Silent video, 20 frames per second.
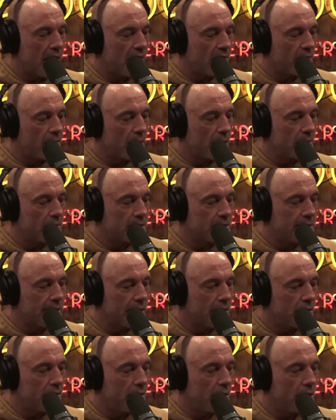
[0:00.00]
Alpha Brain was
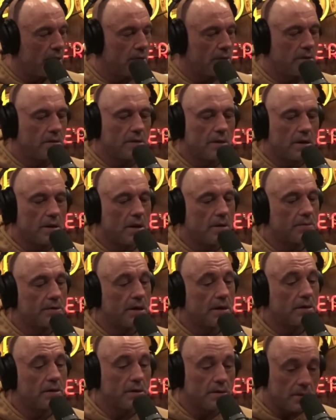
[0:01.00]
snake oil. And, mm-hmm. and I was
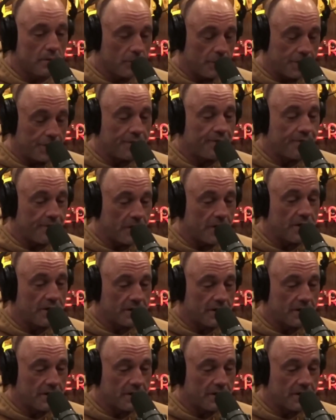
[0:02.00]
like, listen, we should fund a